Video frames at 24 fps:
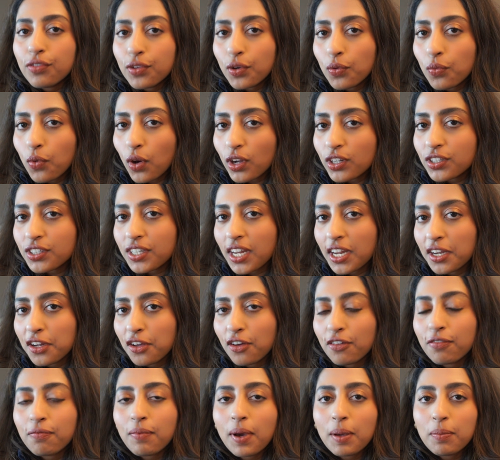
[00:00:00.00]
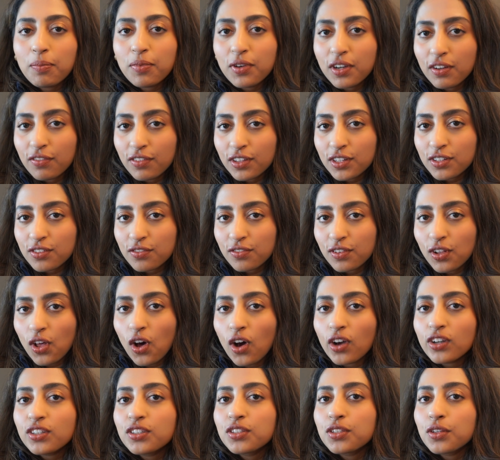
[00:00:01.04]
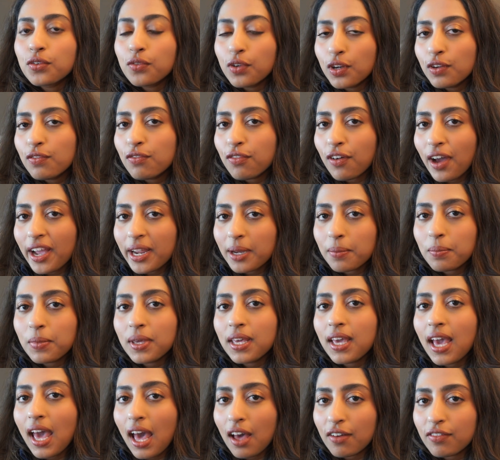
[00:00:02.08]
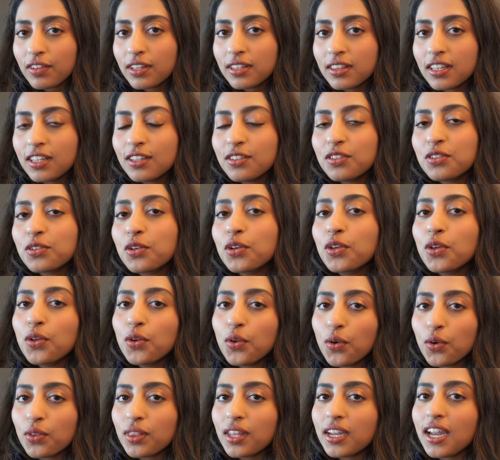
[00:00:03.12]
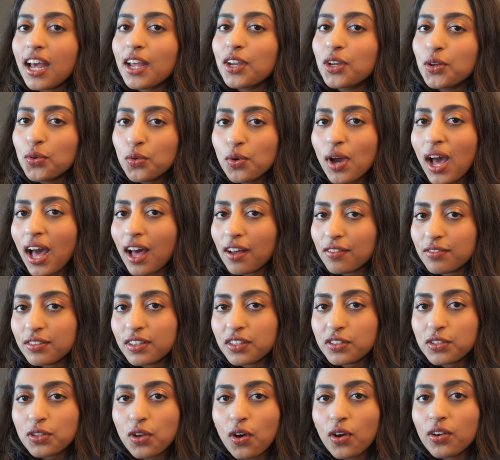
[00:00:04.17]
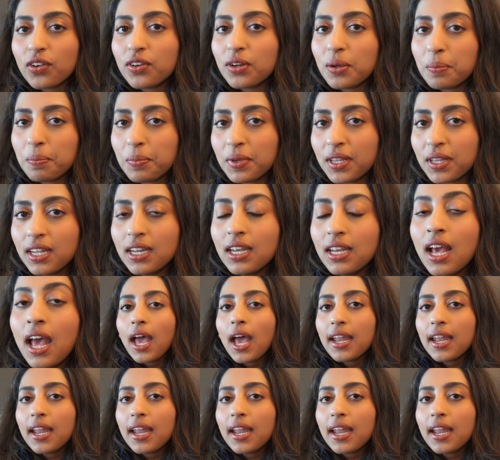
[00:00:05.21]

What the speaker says: you watched any of my previous vlogs, you would find me having this, so you know that I do have this on repeat.